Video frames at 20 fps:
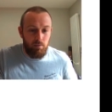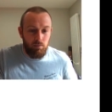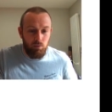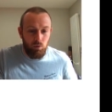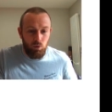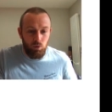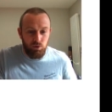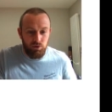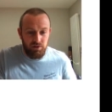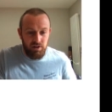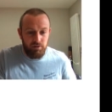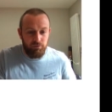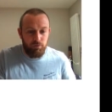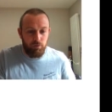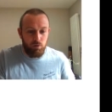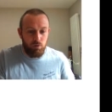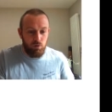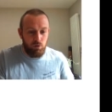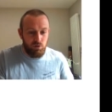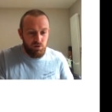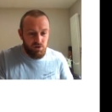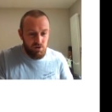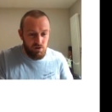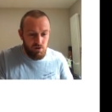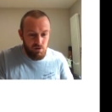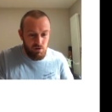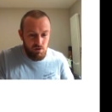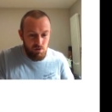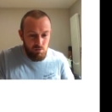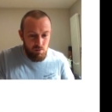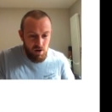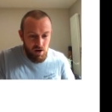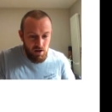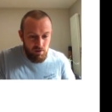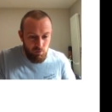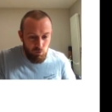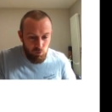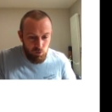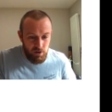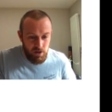more difficult, so you might have
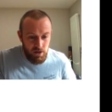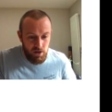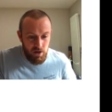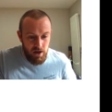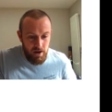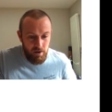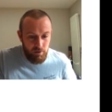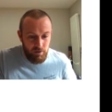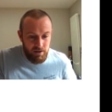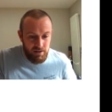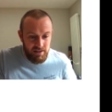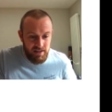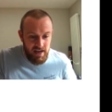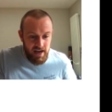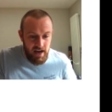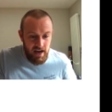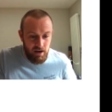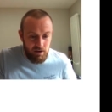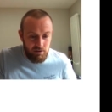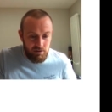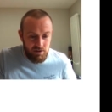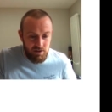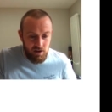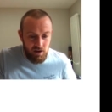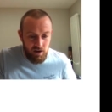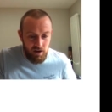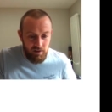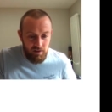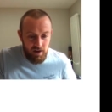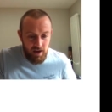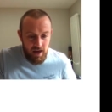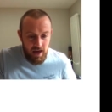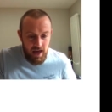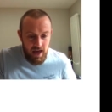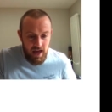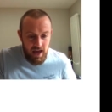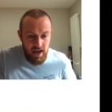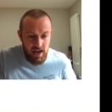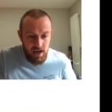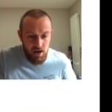already narrowed it down to either
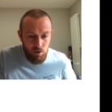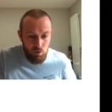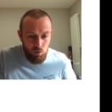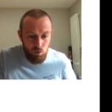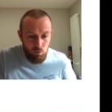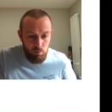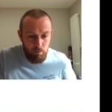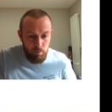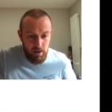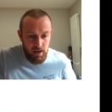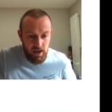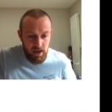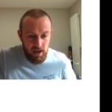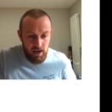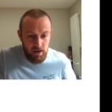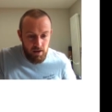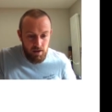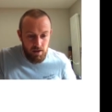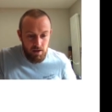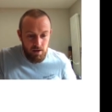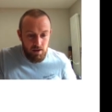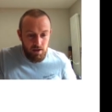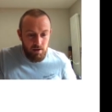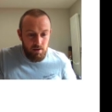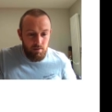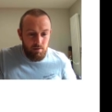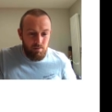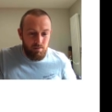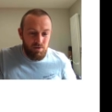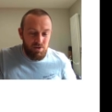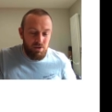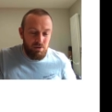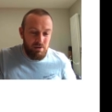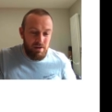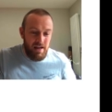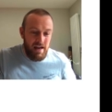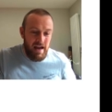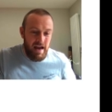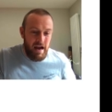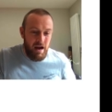A or B. So
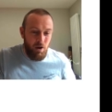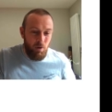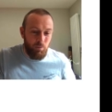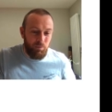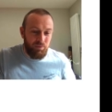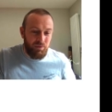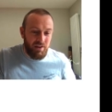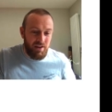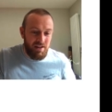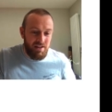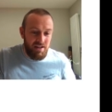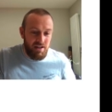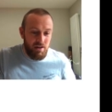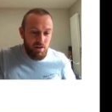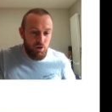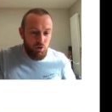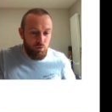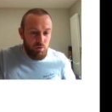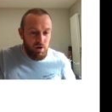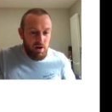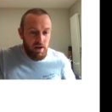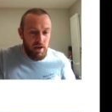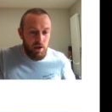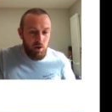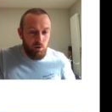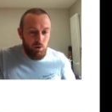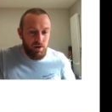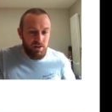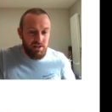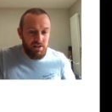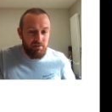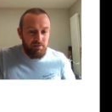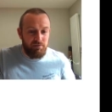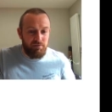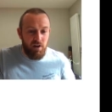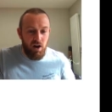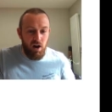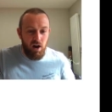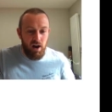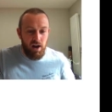now, is it 3 or is it
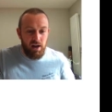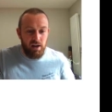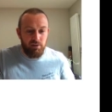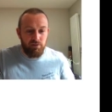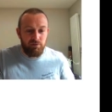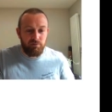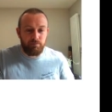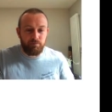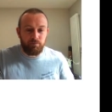5?